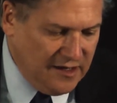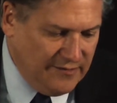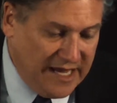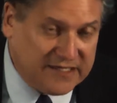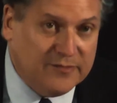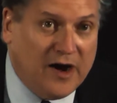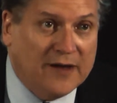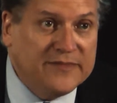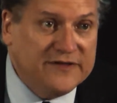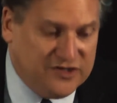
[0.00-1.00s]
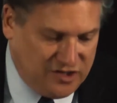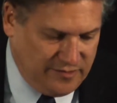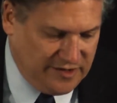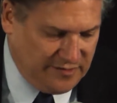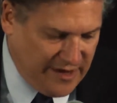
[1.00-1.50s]
Matt DeBobney, the
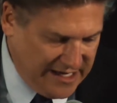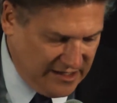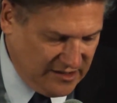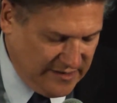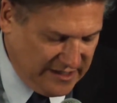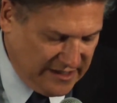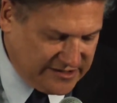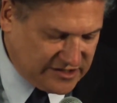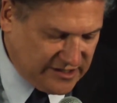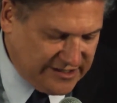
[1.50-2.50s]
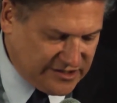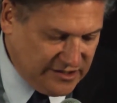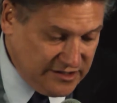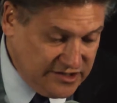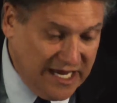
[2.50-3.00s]
chairman of the Banking Committee in the
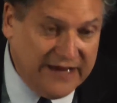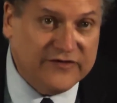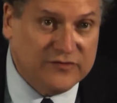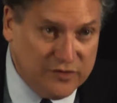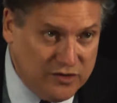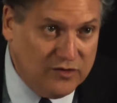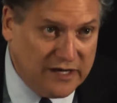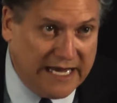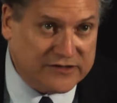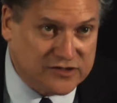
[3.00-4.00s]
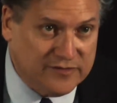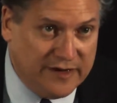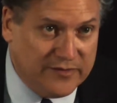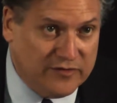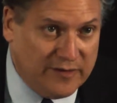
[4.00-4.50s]
legislature. David Rue, a council
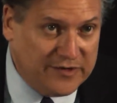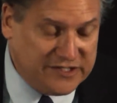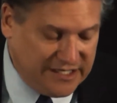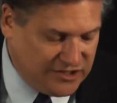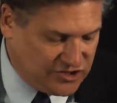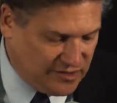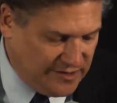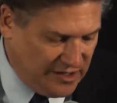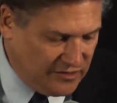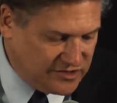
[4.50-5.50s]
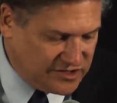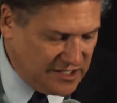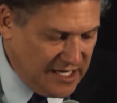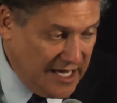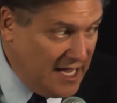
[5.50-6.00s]
member representing Sherman Oaks.
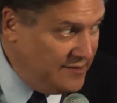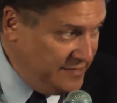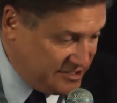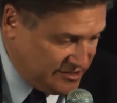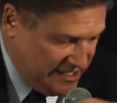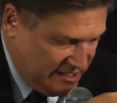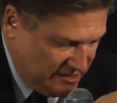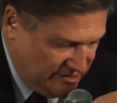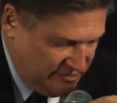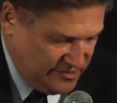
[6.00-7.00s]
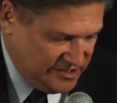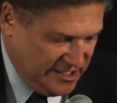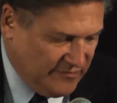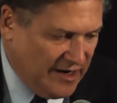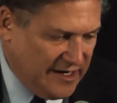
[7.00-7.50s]
And Mitch Englander, who's
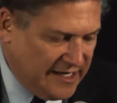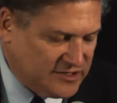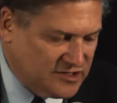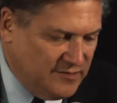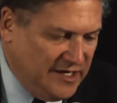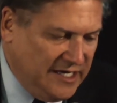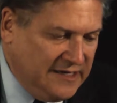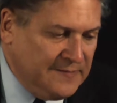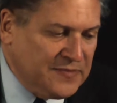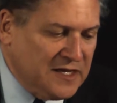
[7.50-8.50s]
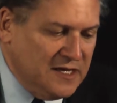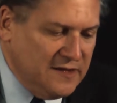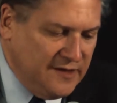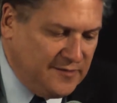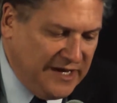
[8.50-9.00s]
sitting right next to me,
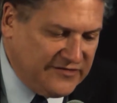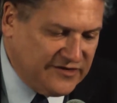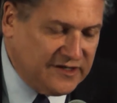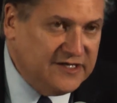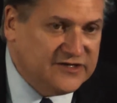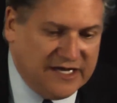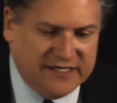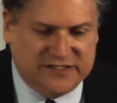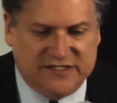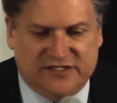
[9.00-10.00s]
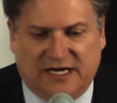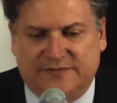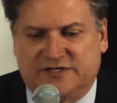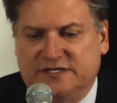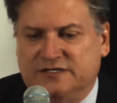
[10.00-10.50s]
that basically says in
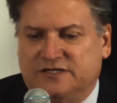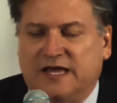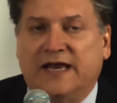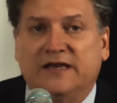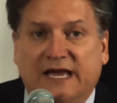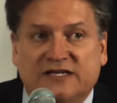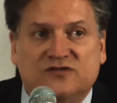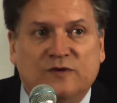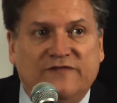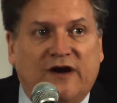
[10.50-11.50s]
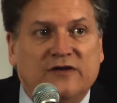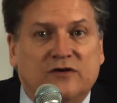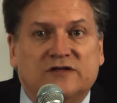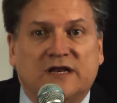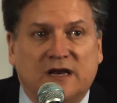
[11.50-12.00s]
substance that, yes, we've
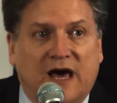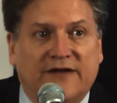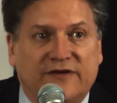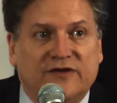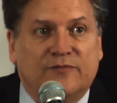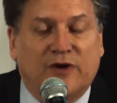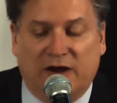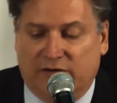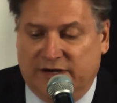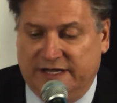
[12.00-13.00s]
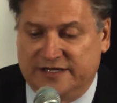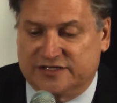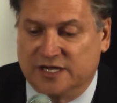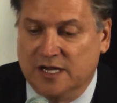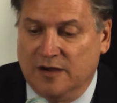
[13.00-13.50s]
looked at a lot of other
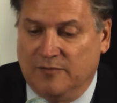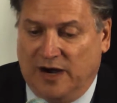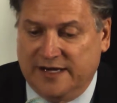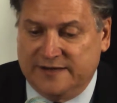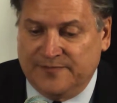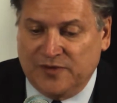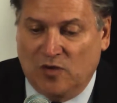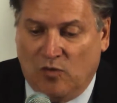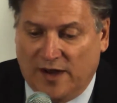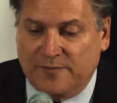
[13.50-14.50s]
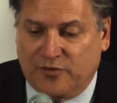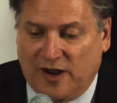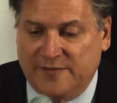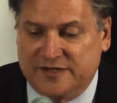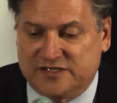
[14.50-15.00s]
priorities, but one
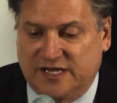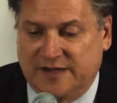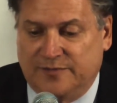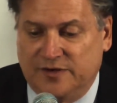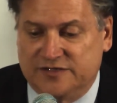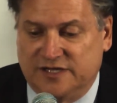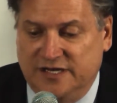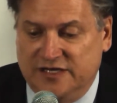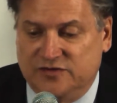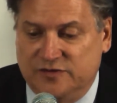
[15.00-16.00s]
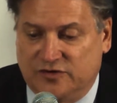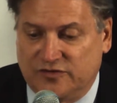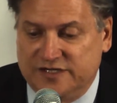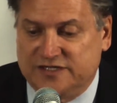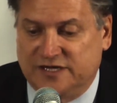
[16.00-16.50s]
prime example is the need to
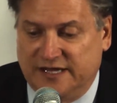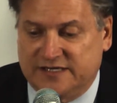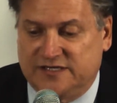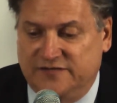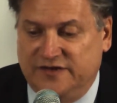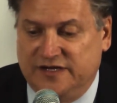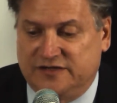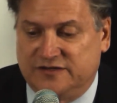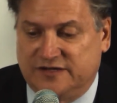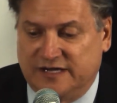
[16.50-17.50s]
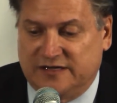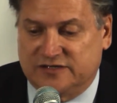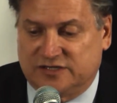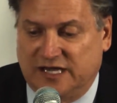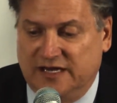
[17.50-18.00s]
increase connectivity to the Cal
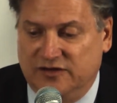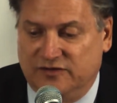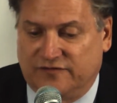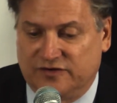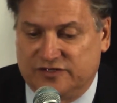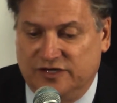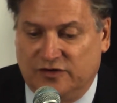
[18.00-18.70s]
State University